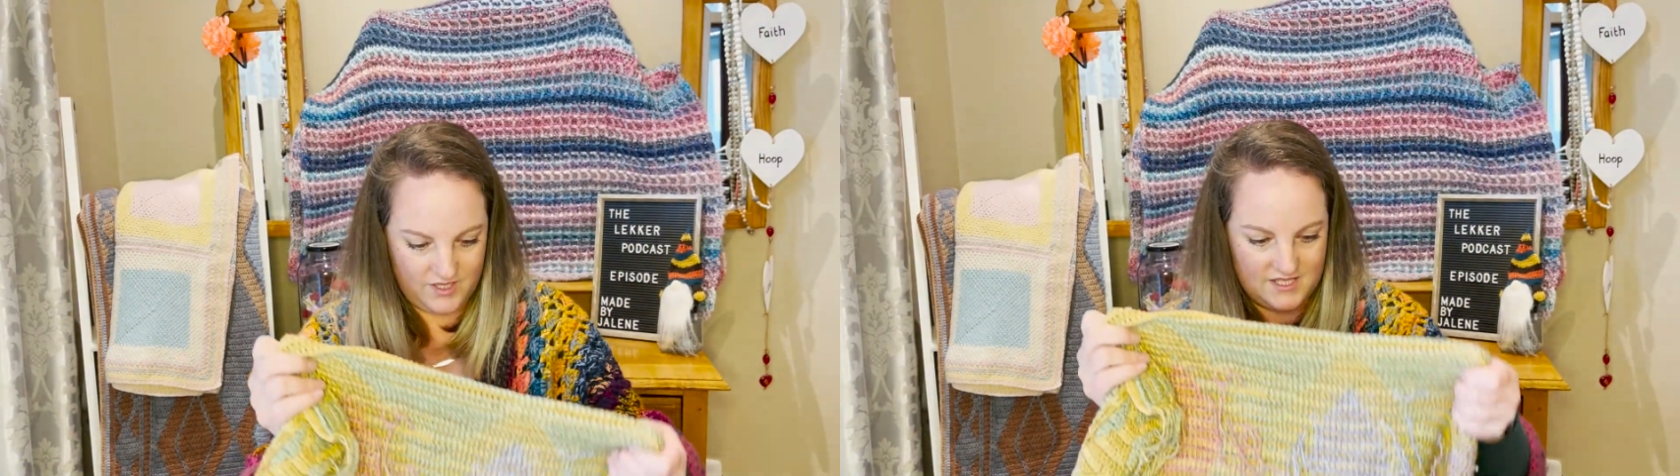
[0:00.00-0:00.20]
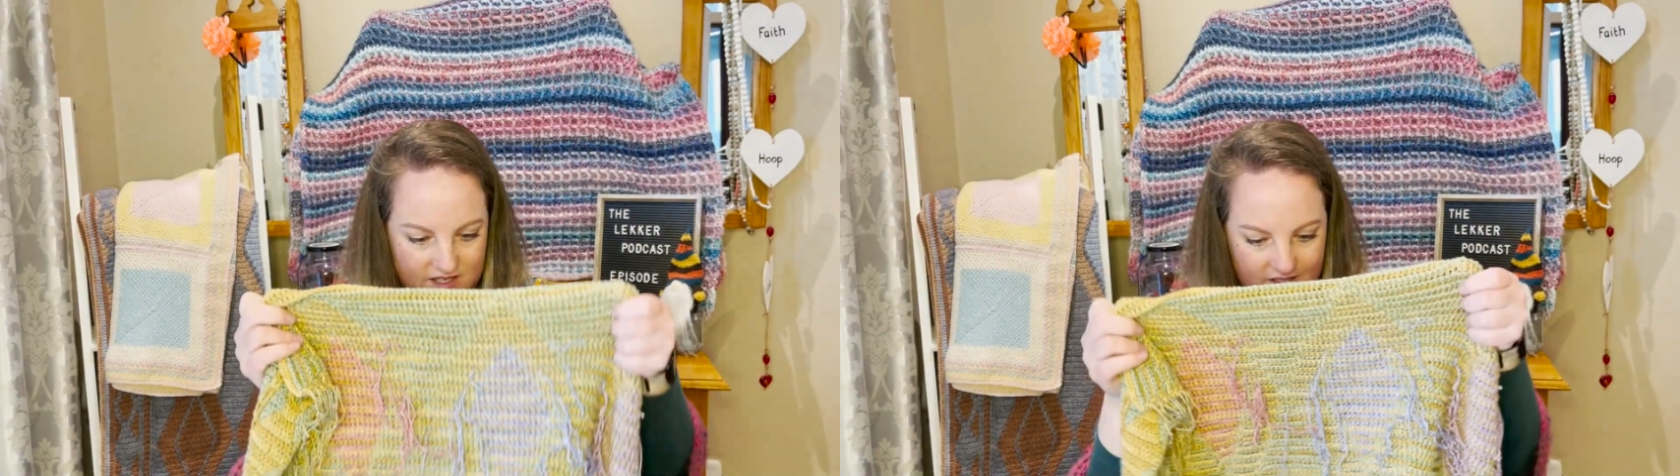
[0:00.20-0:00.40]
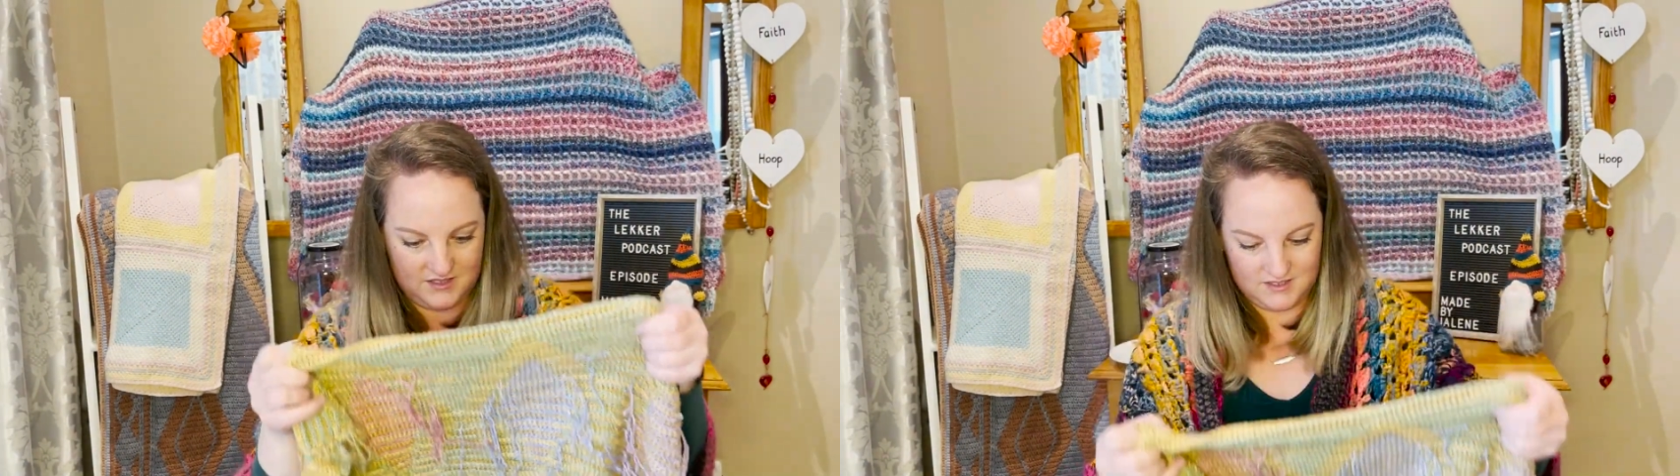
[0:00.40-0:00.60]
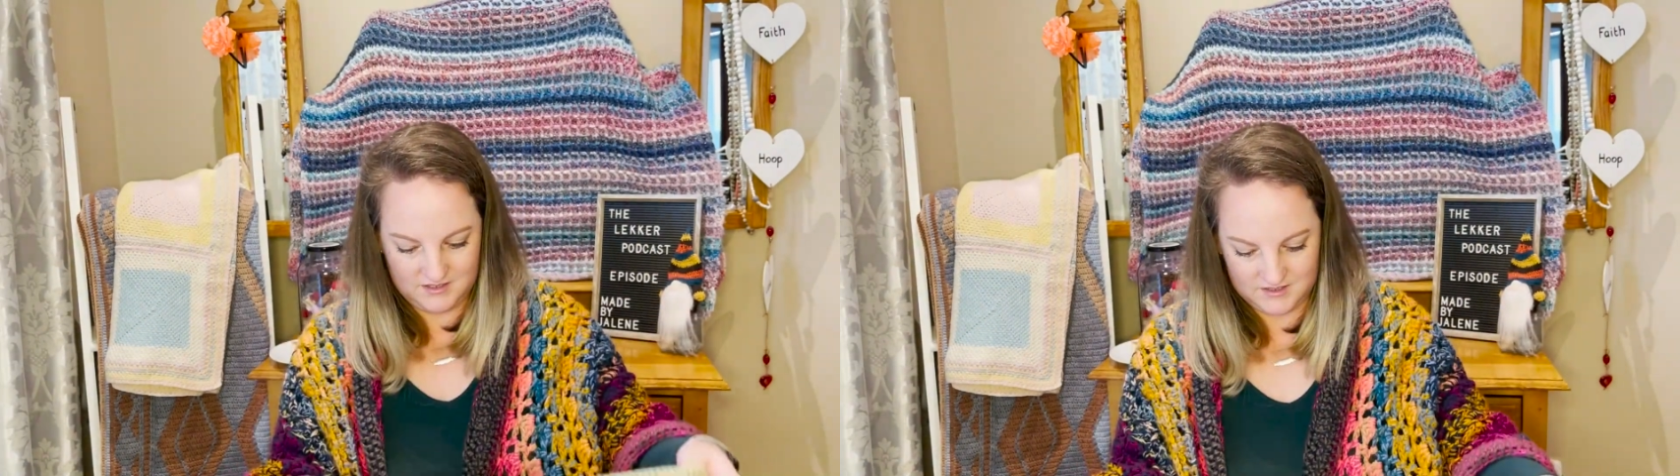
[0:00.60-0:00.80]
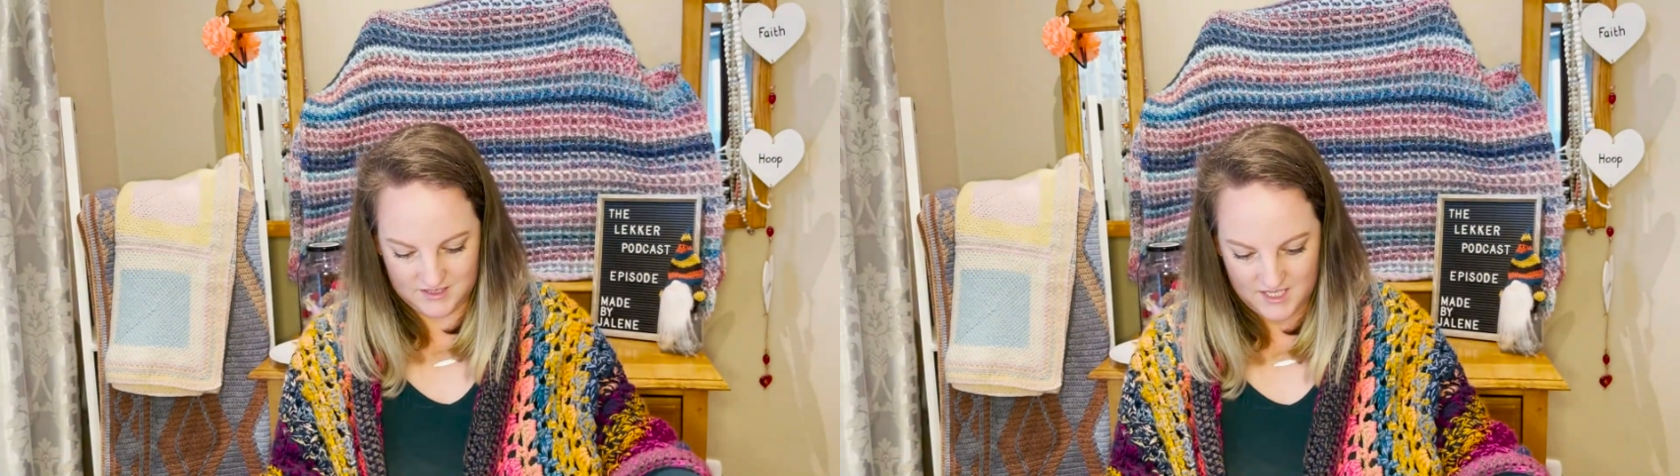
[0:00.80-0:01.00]

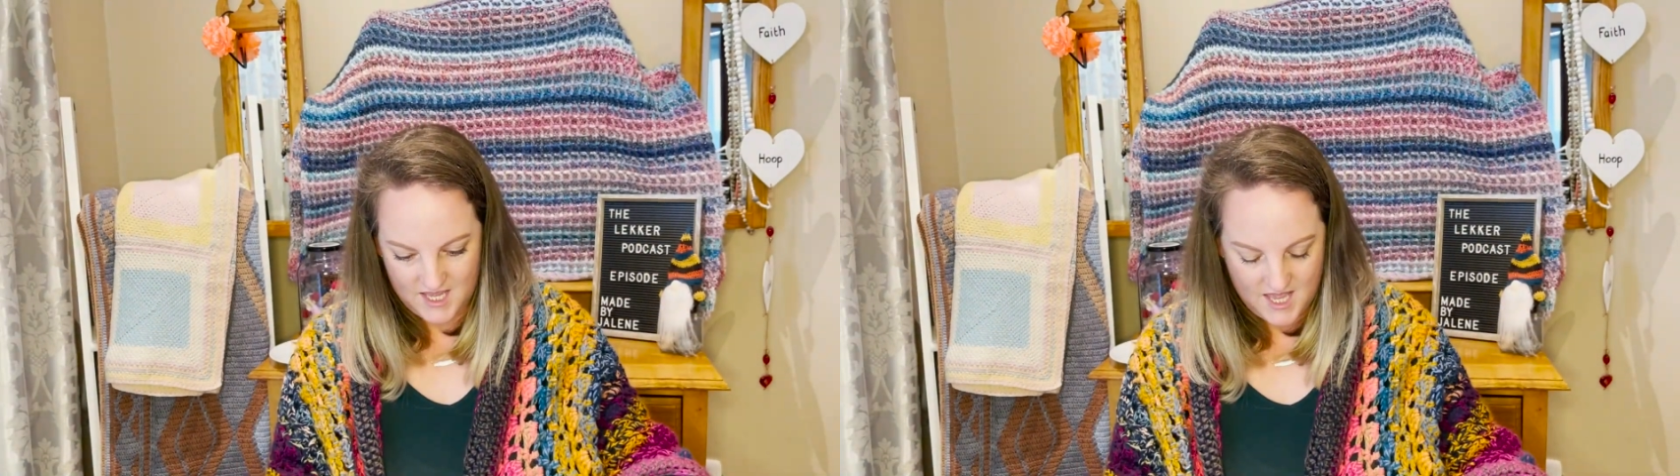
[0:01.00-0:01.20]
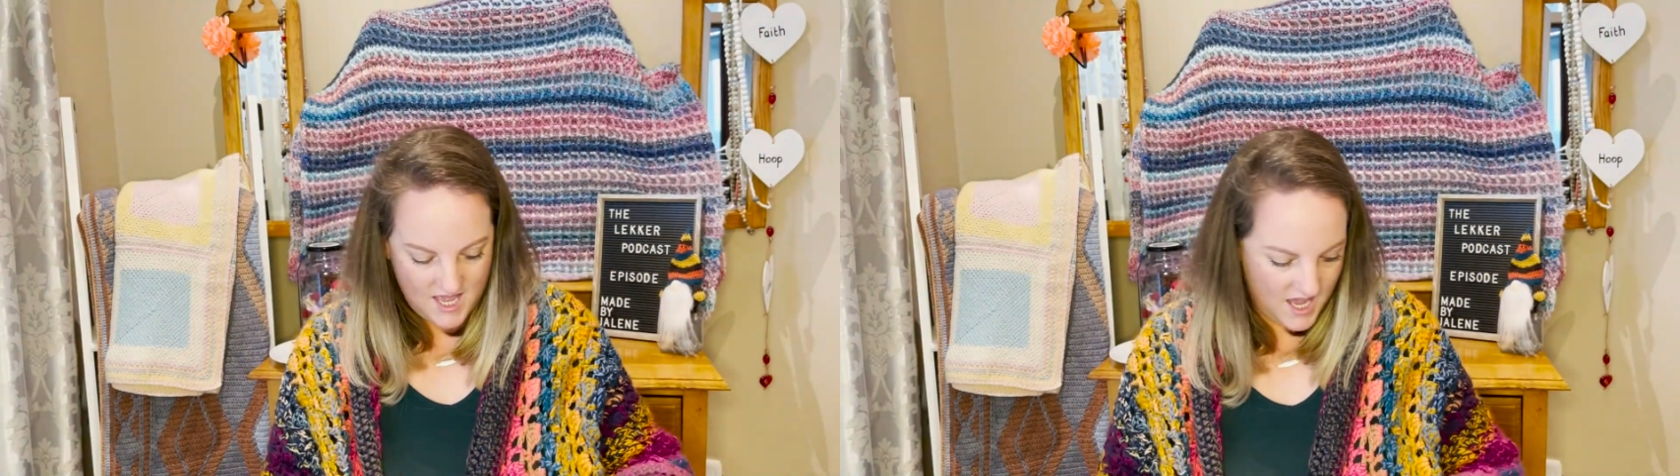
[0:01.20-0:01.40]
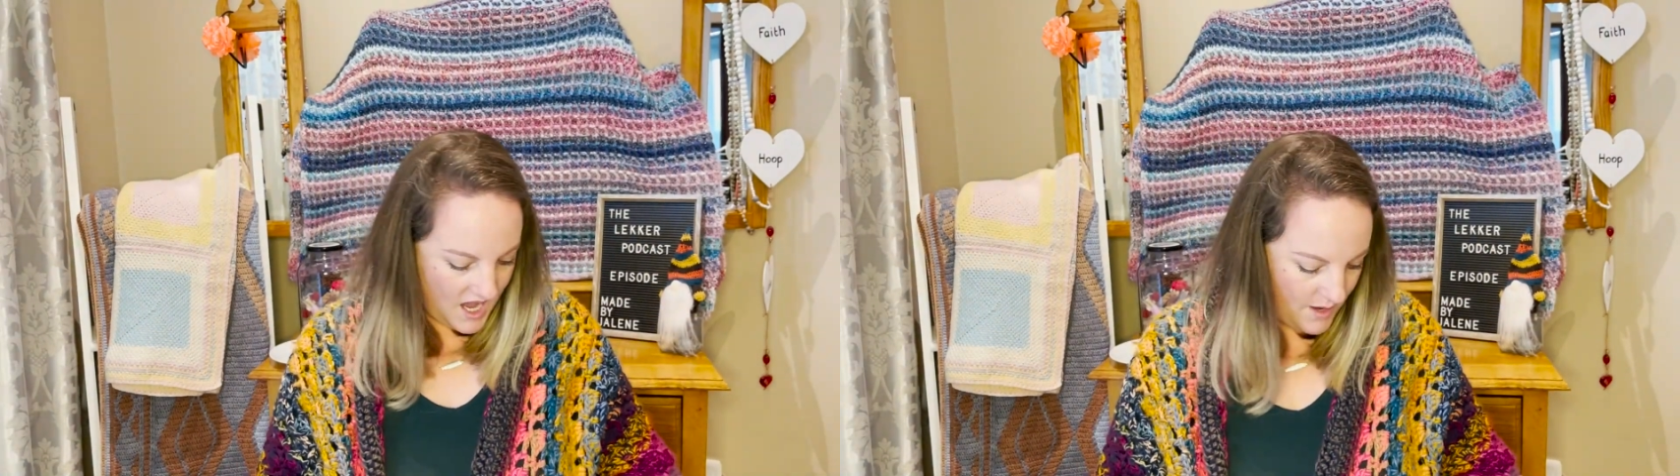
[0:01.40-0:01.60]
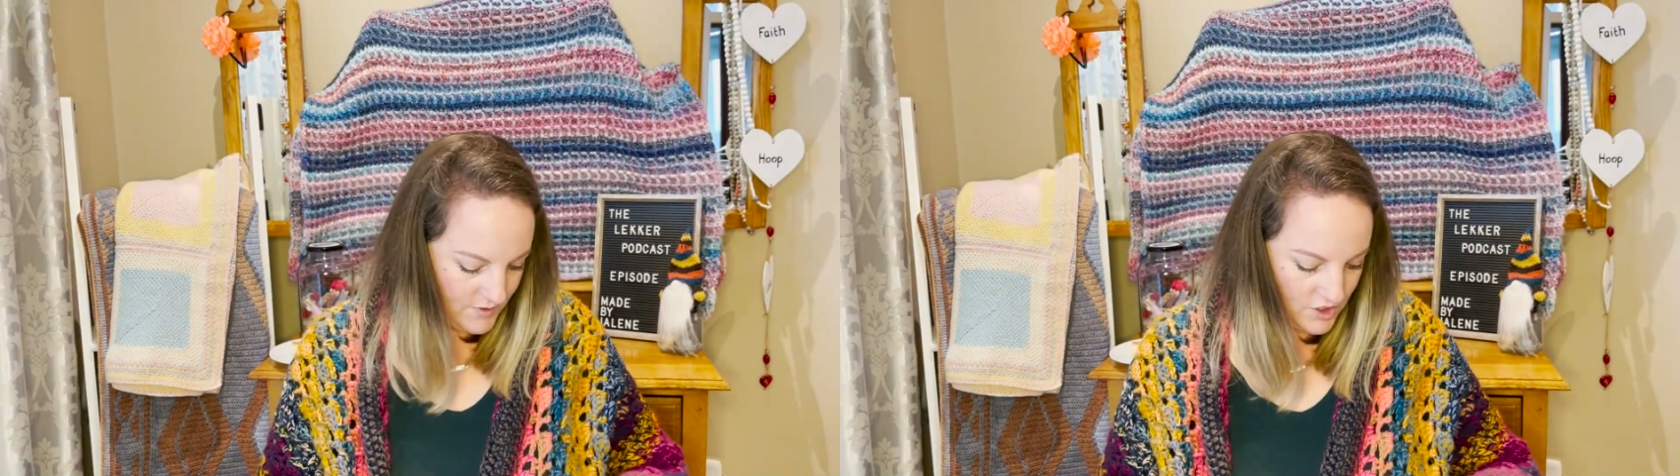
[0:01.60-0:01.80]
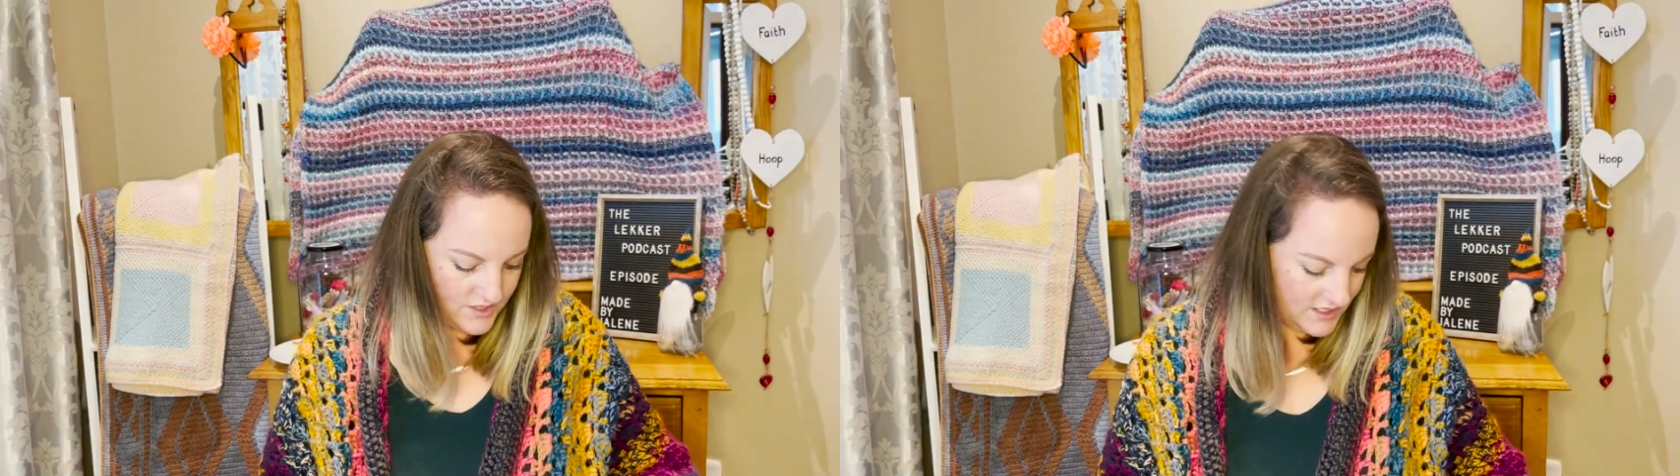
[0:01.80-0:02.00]
excited. I'm
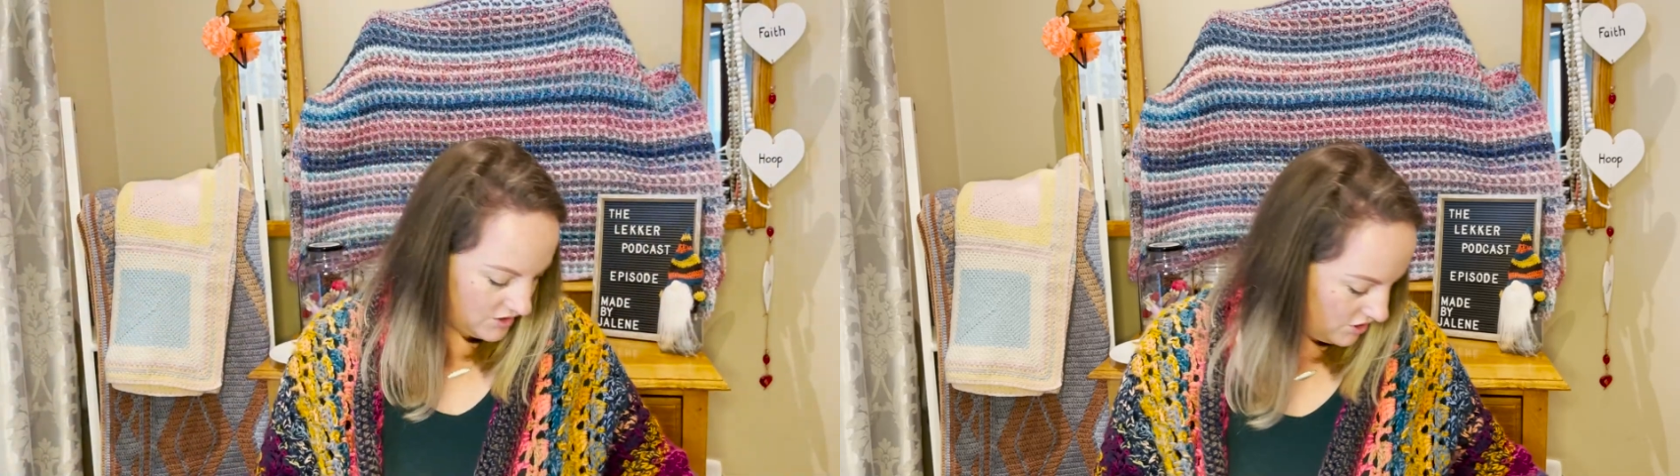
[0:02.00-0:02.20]
using